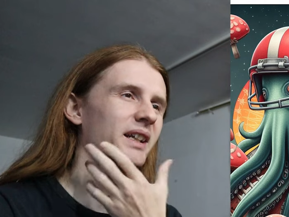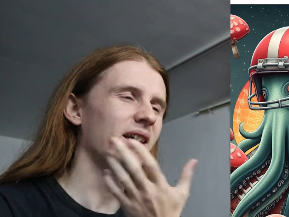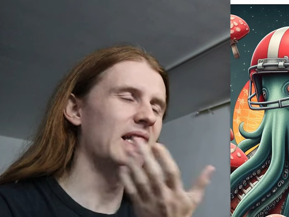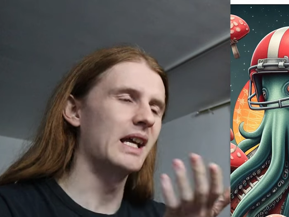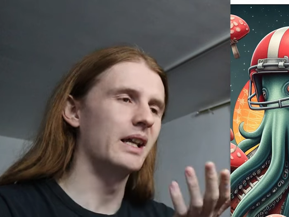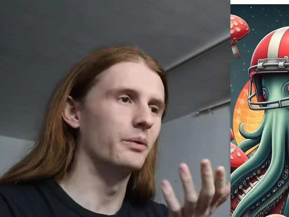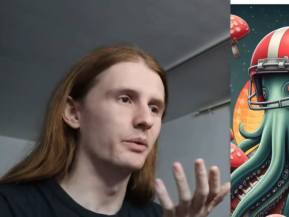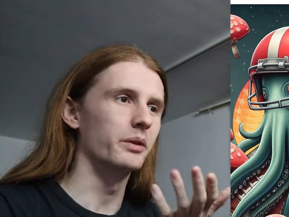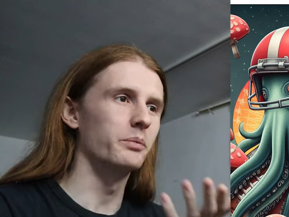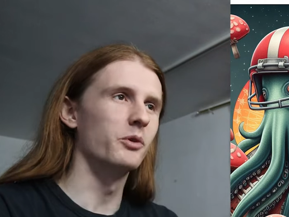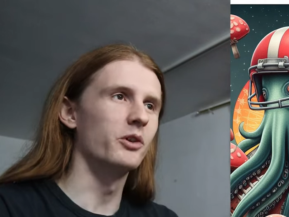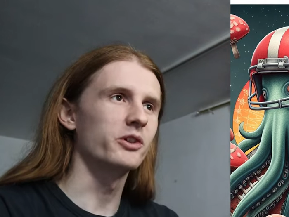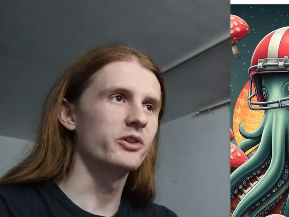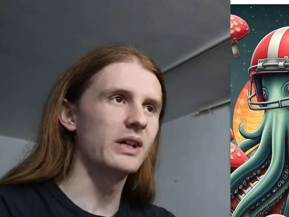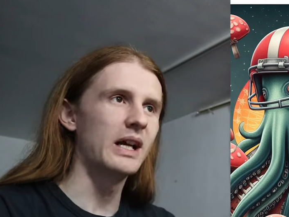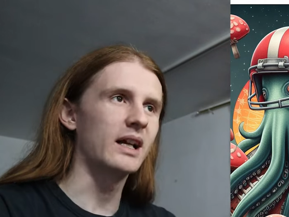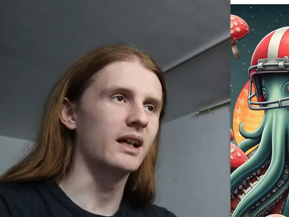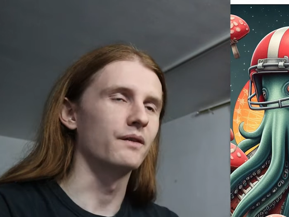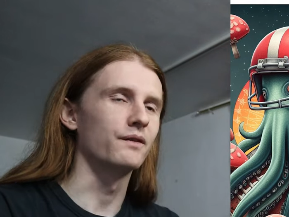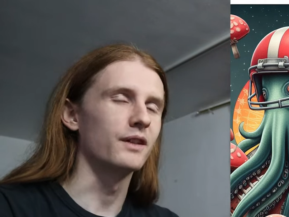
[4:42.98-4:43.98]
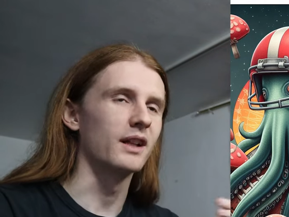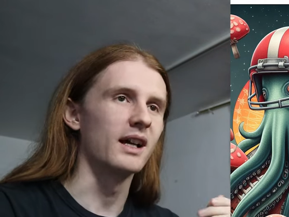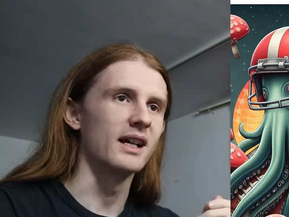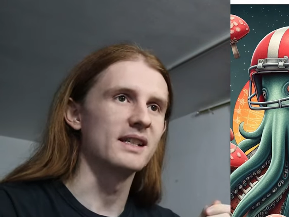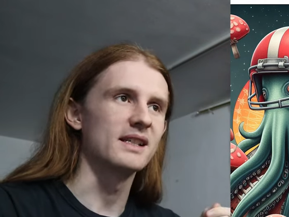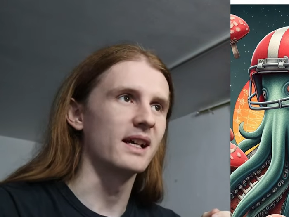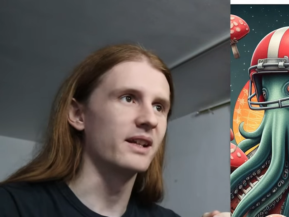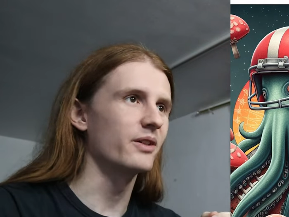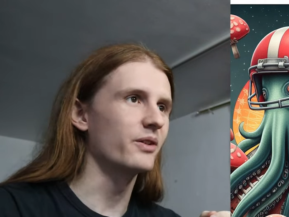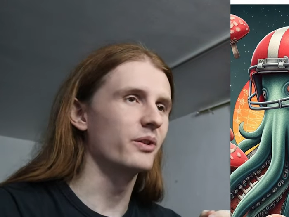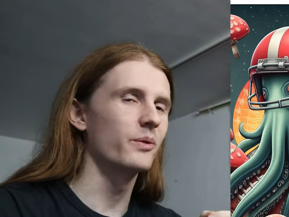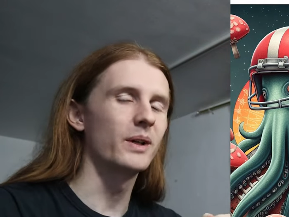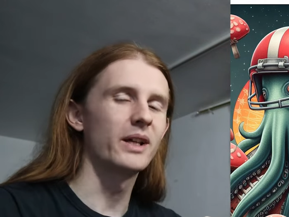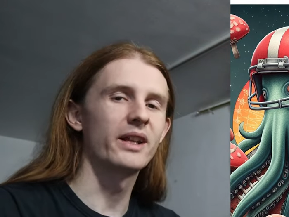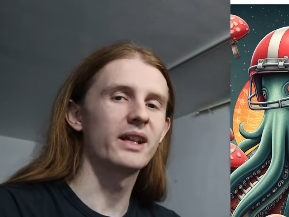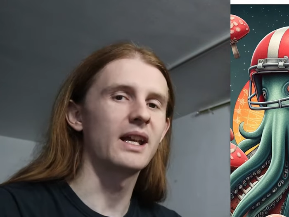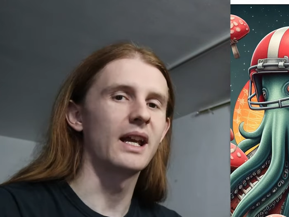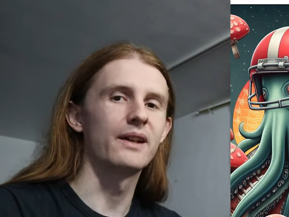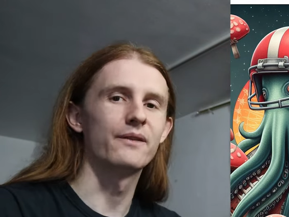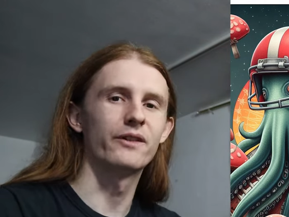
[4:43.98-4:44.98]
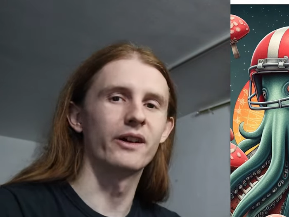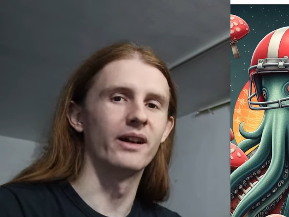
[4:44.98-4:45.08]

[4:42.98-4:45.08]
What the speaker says: And again, with more dragonflies, I don't know where they came